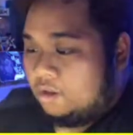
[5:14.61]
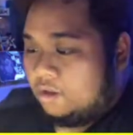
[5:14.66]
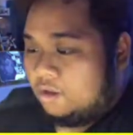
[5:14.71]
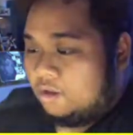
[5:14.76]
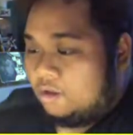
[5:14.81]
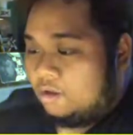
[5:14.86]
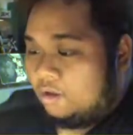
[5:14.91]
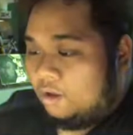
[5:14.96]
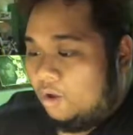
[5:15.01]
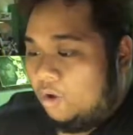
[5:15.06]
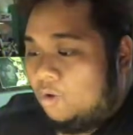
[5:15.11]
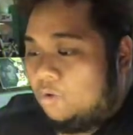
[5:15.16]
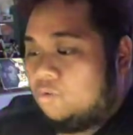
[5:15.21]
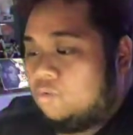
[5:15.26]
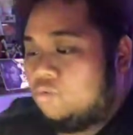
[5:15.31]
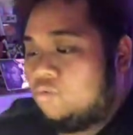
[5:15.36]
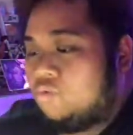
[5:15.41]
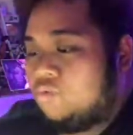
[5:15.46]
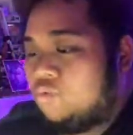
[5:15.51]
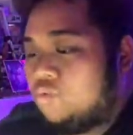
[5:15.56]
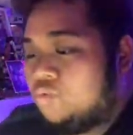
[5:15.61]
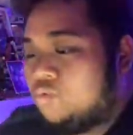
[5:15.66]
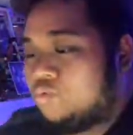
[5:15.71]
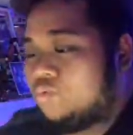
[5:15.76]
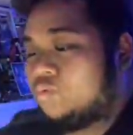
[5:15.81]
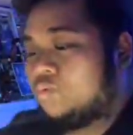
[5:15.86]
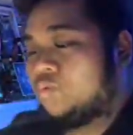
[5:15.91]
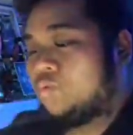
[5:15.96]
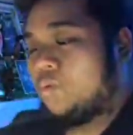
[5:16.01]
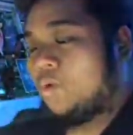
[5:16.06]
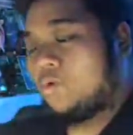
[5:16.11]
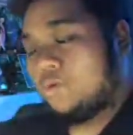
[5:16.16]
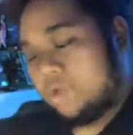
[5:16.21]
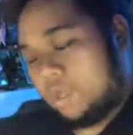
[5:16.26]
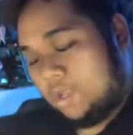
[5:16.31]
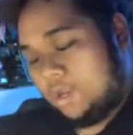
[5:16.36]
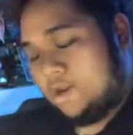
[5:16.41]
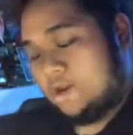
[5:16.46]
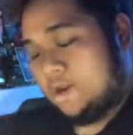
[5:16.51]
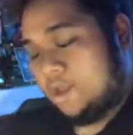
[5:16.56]
Oh, okay,
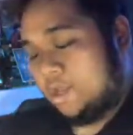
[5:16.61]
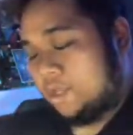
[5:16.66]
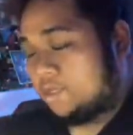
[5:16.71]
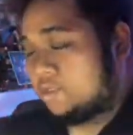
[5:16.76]
nice. There's a